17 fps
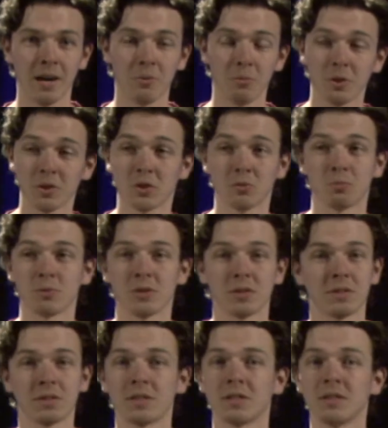which
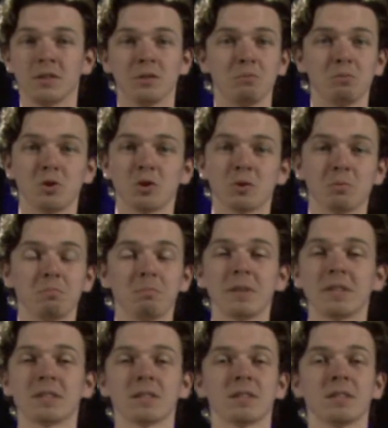was to just
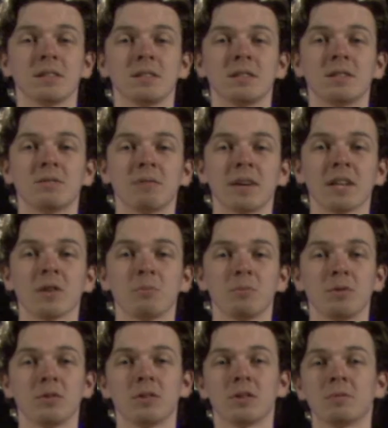basically develop
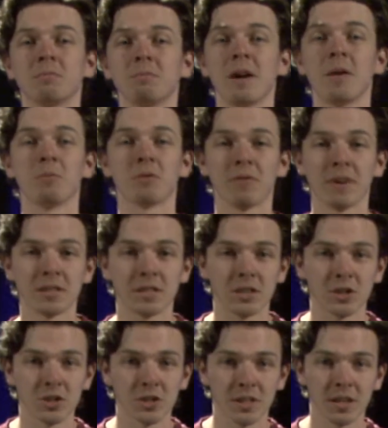your
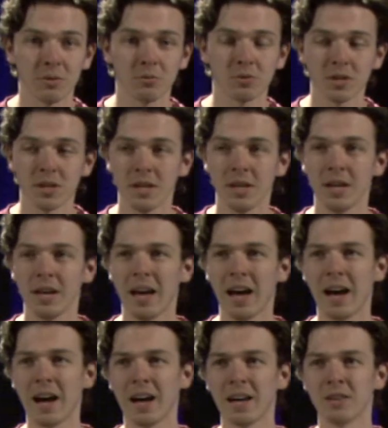improvisation skills,
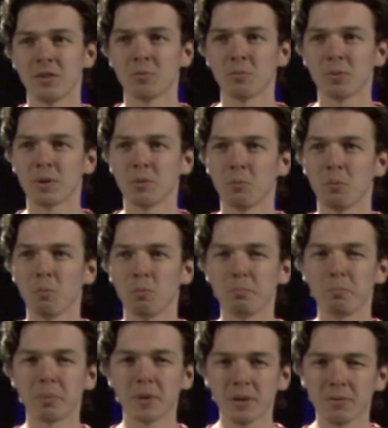and we
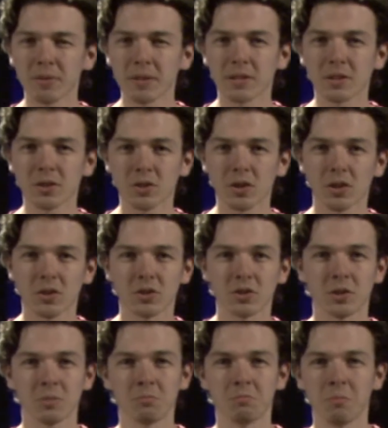briefly discussed
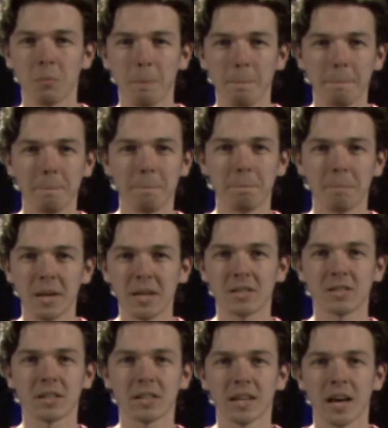some
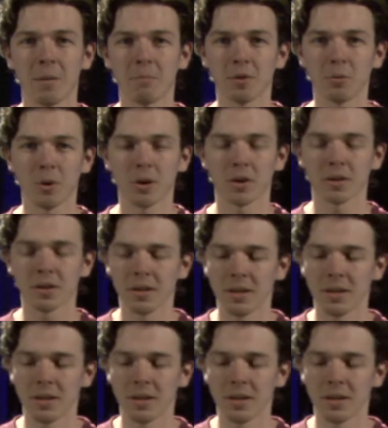basic camera work.